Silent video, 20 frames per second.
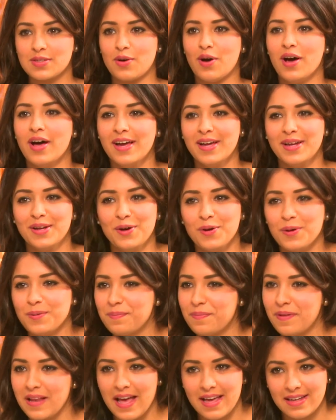So I
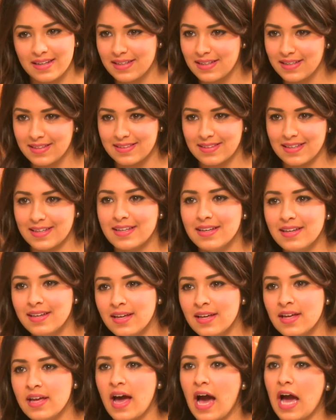don't plan anything.
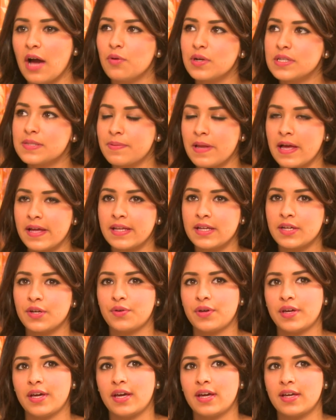I was planning,
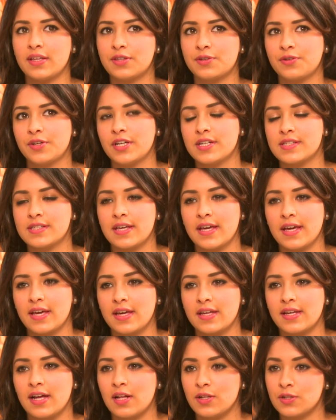okay, 3 years
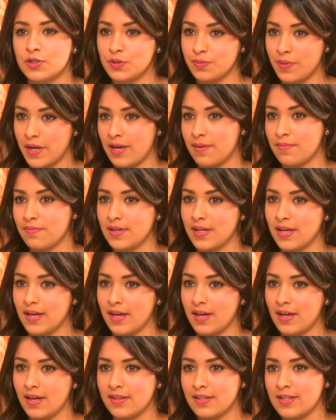ahead, I'll do my
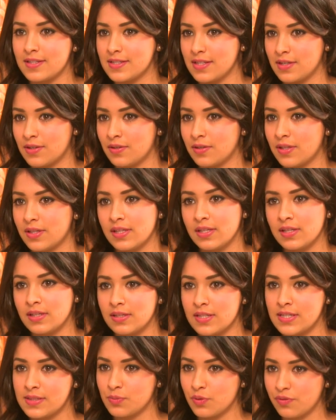MBA and then settle. And then
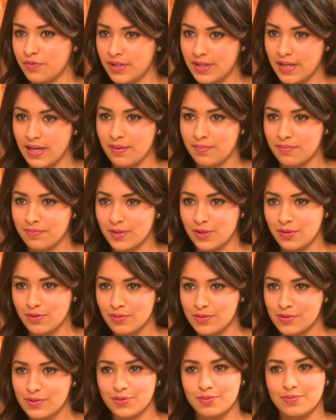this movie came, you
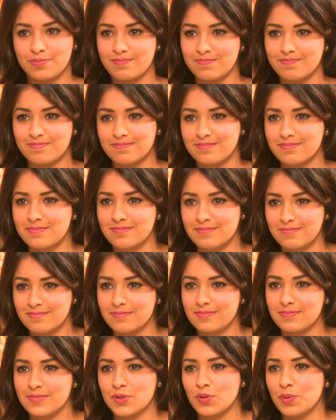know, so
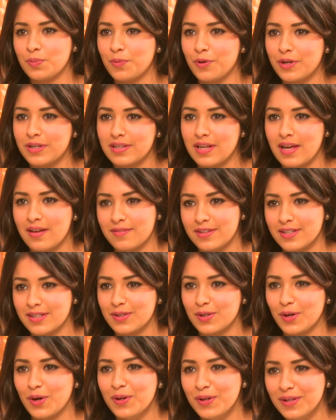no point having a
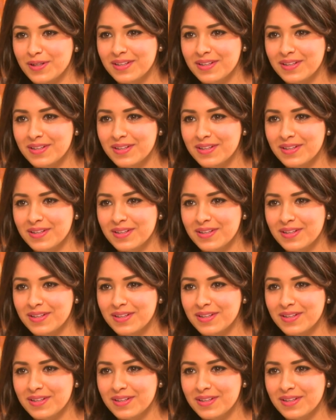goal.